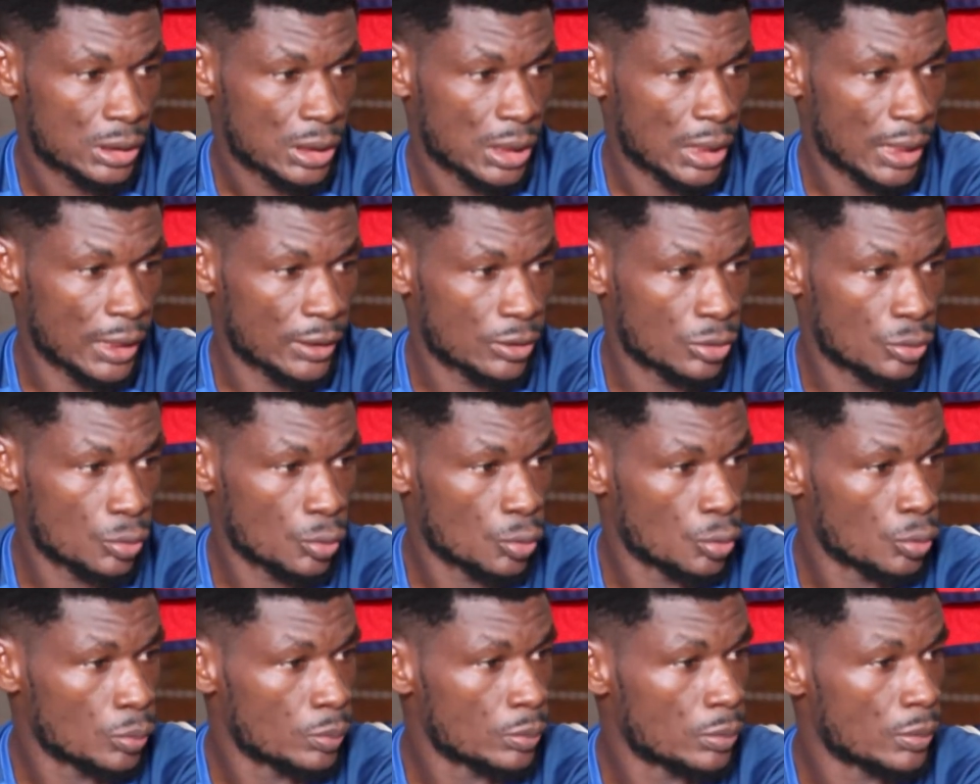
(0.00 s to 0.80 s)
at
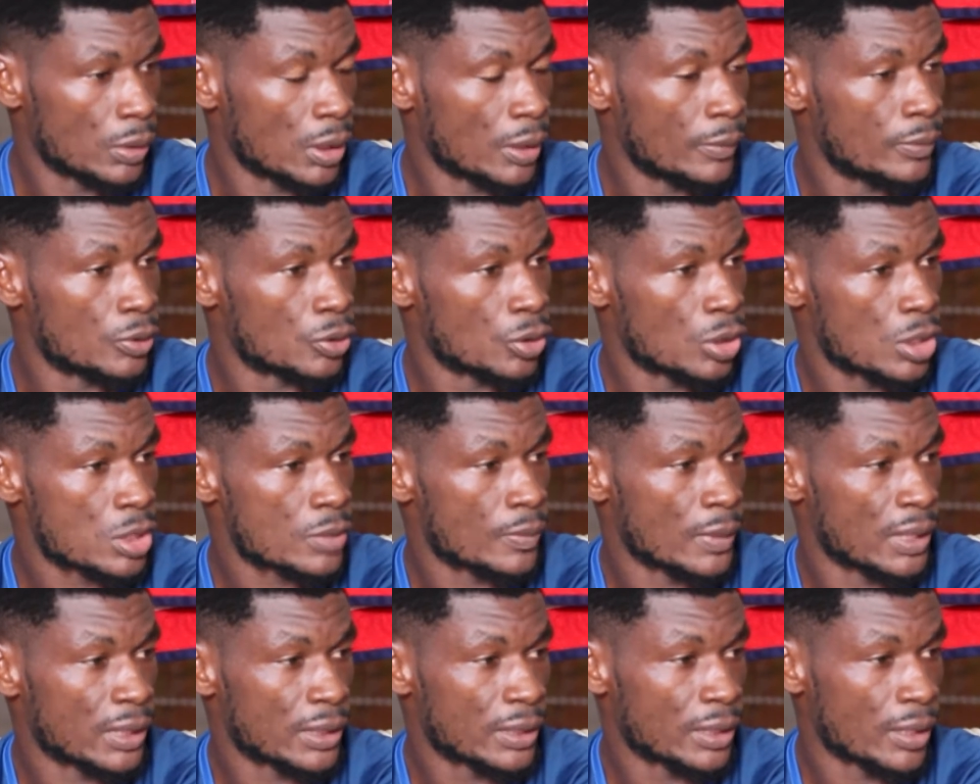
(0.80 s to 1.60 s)
home uh, because
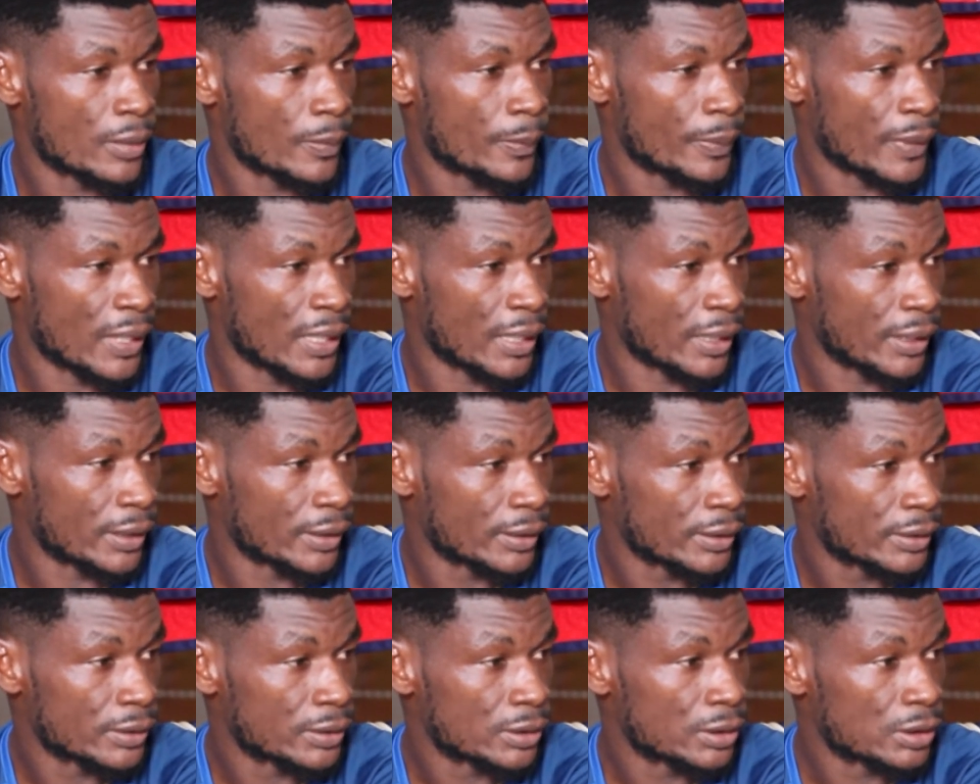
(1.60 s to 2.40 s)
my grandpa
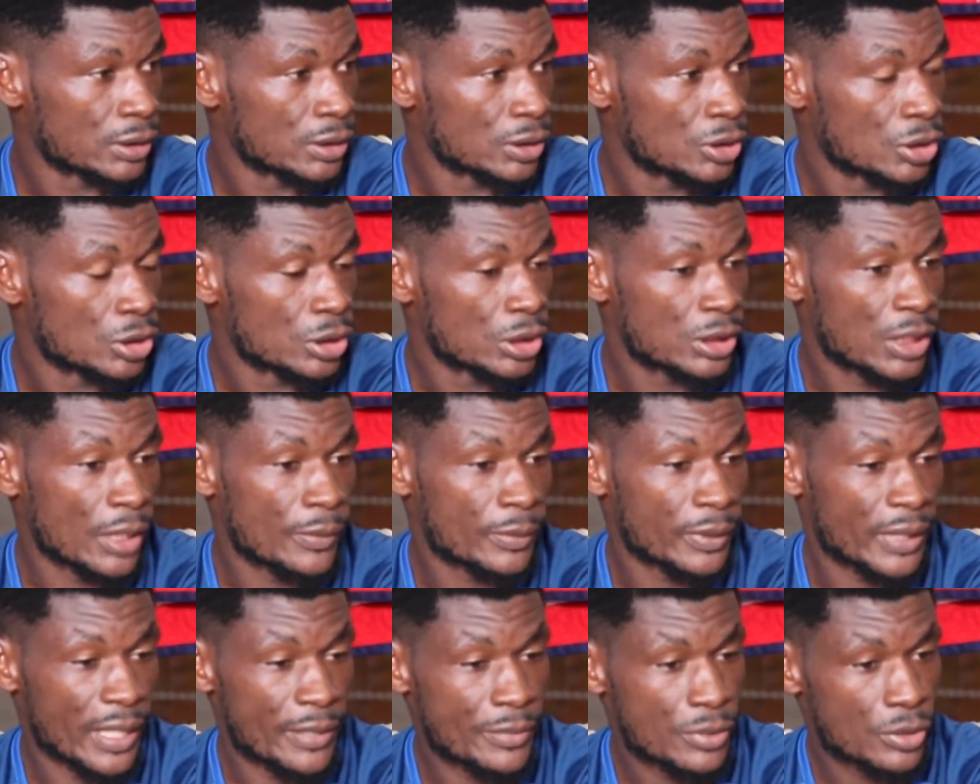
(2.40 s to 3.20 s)

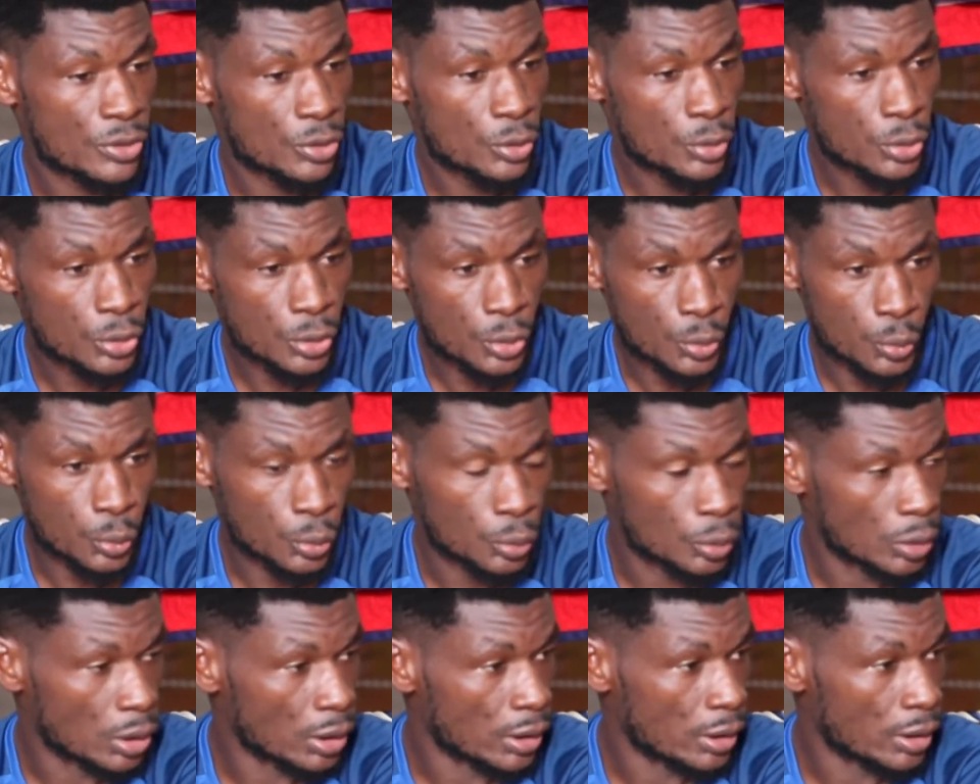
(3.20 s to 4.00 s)
sometimes used to
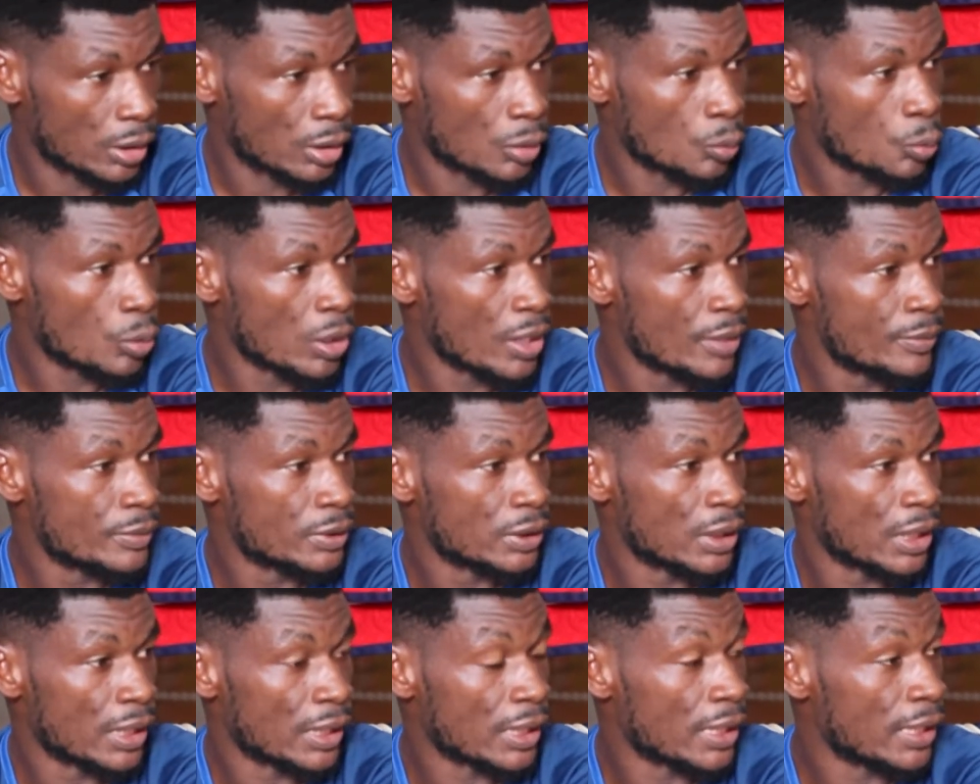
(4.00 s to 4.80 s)
uh, wear
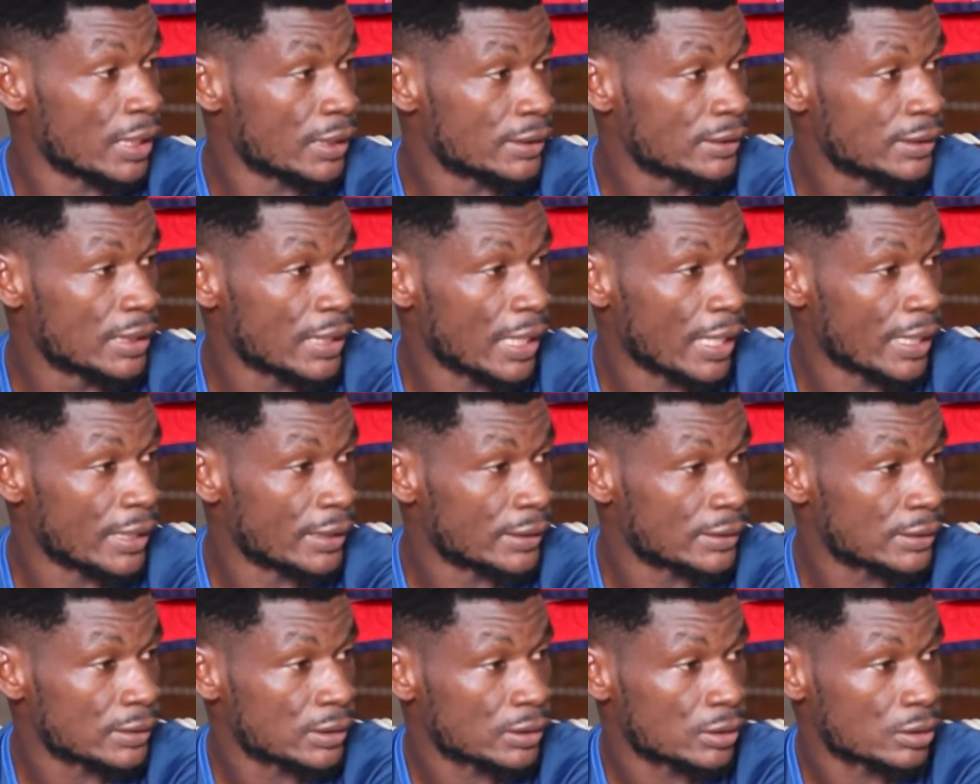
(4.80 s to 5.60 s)
me a head guard.
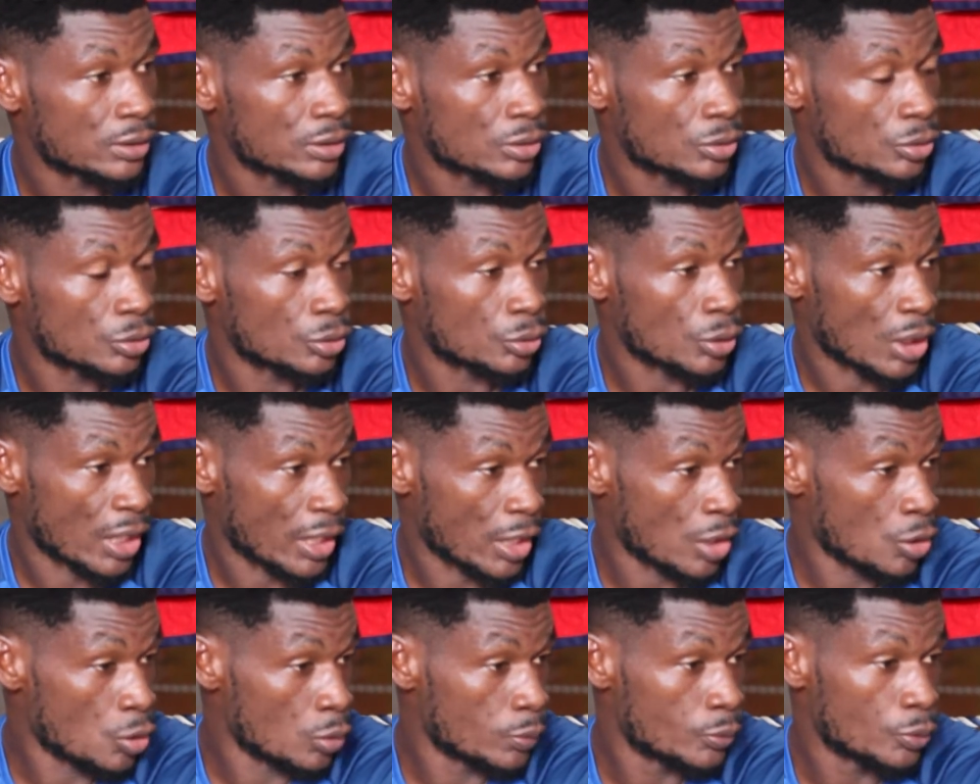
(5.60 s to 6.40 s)

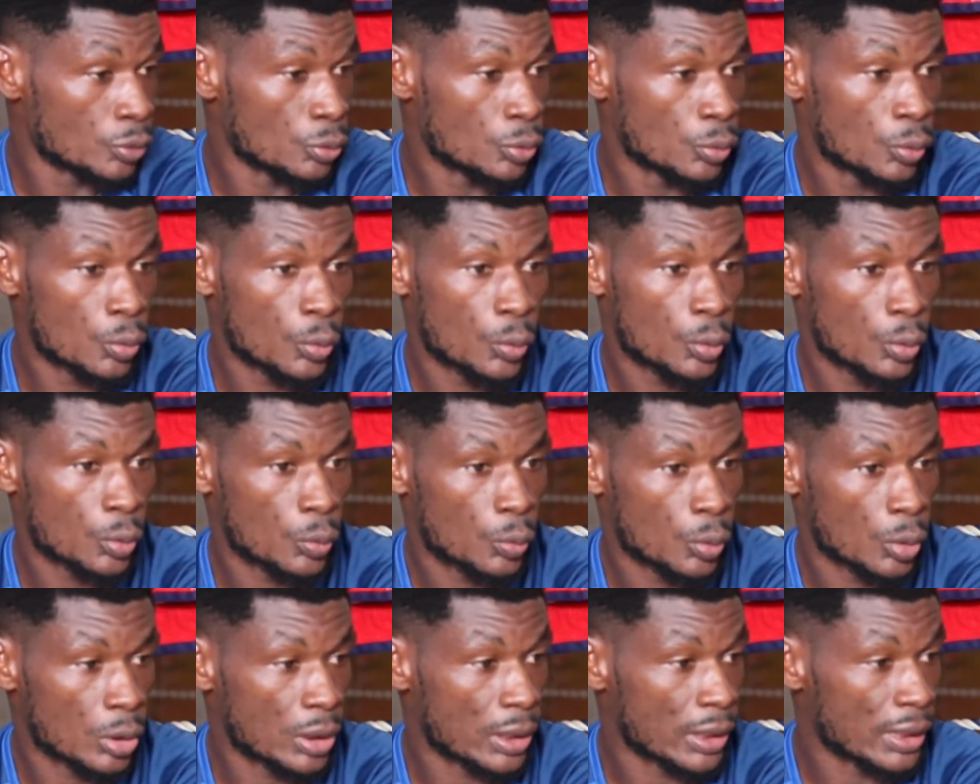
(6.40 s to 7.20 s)
I hope you know
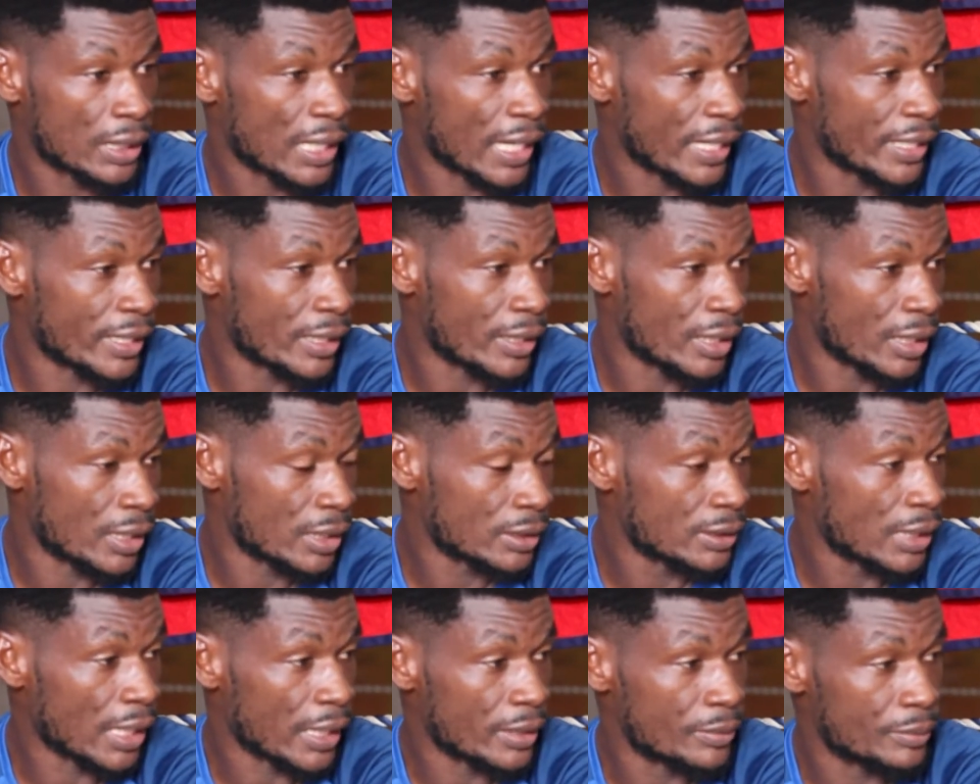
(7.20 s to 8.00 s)
what guy,
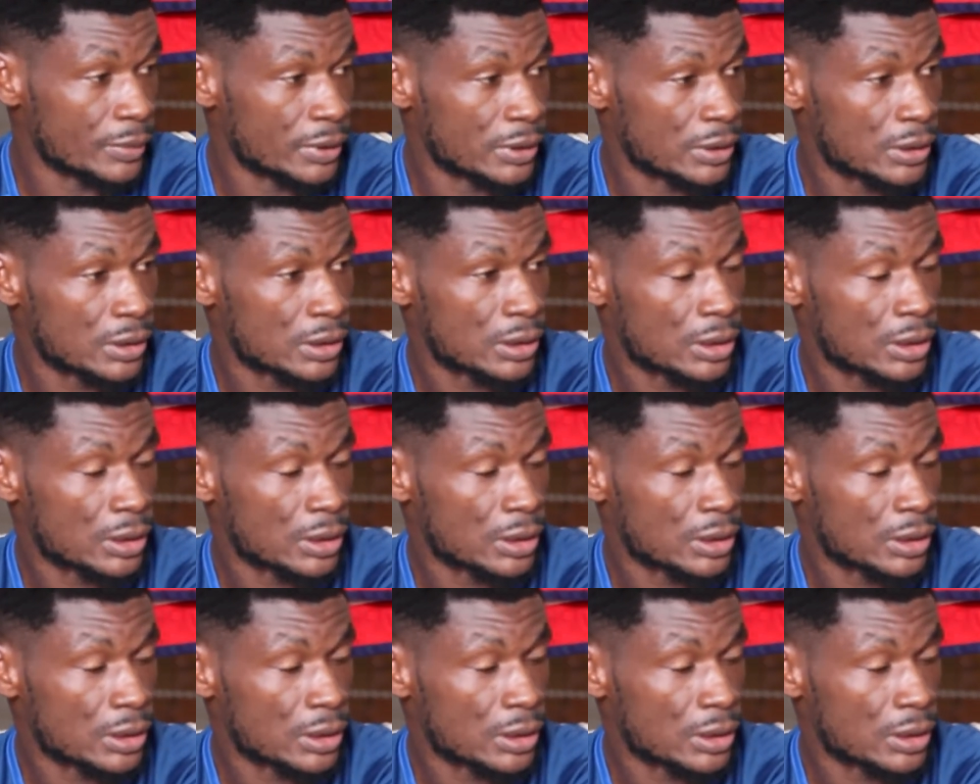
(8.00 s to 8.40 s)
head guard means.